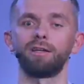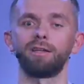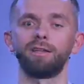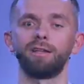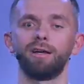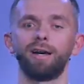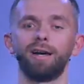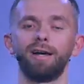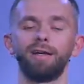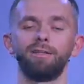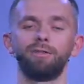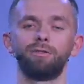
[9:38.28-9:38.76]

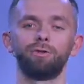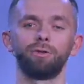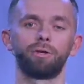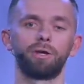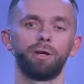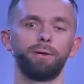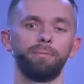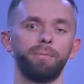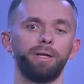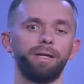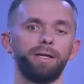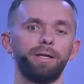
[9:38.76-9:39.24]
light to
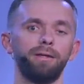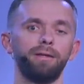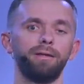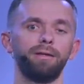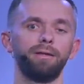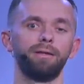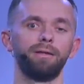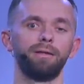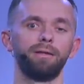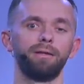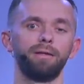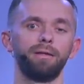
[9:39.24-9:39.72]
come in
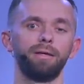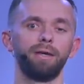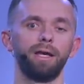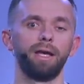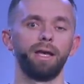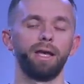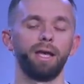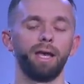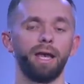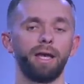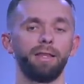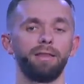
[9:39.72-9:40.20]

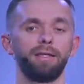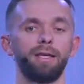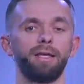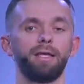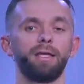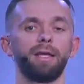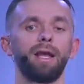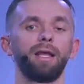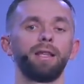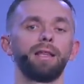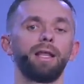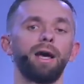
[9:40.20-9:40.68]
and
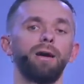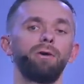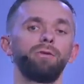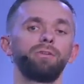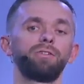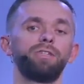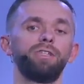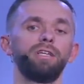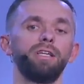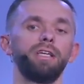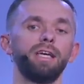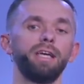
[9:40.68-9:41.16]
it
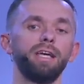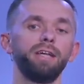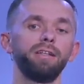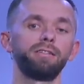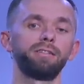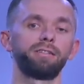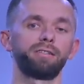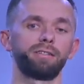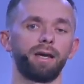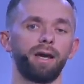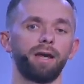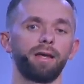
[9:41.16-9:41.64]
allows the
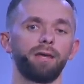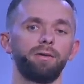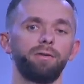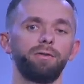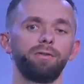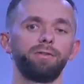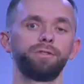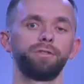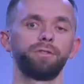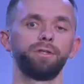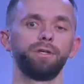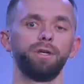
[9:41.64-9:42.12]

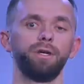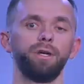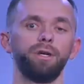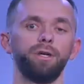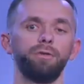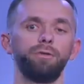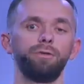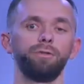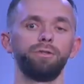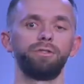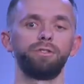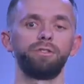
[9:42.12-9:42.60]
insiders
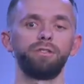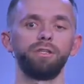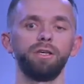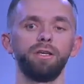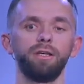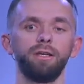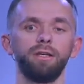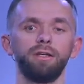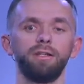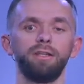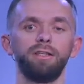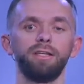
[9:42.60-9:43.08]
to
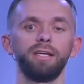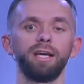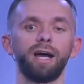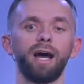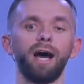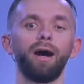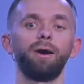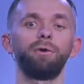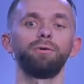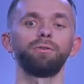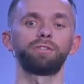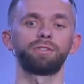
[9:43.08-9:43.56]
see the
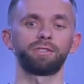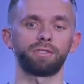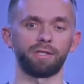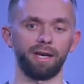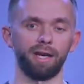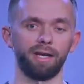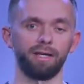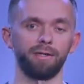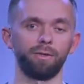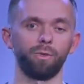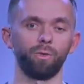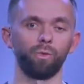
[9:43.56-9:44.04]

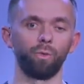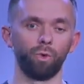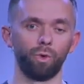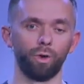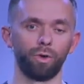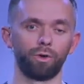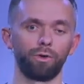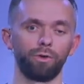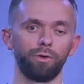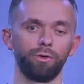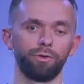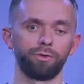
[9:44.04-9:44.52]
outside
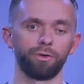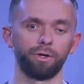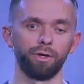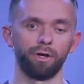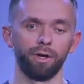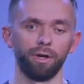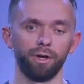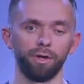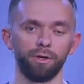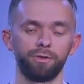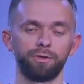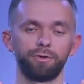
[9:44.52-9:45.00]
world
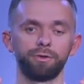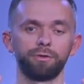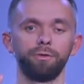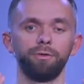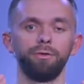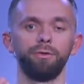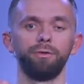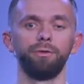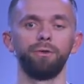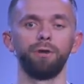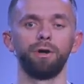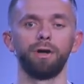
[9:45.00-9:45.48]

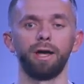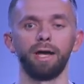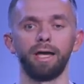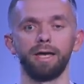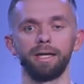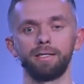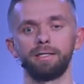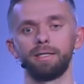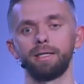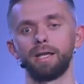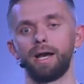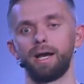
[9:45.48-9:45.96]
through a
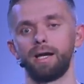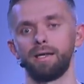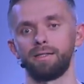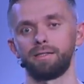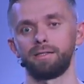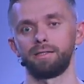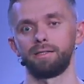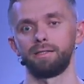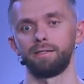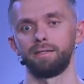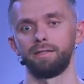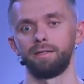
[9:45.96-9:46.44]

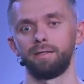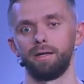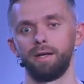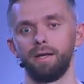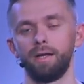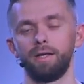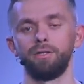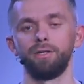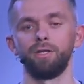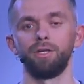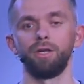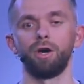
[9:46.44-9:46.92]
glass.
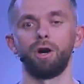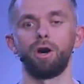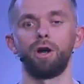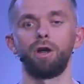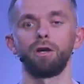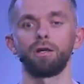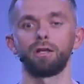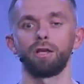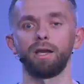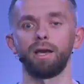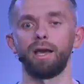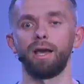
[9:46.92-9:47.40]
The
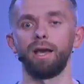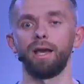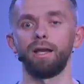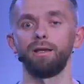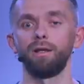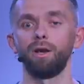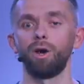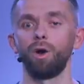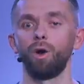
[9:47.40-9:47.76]
ark had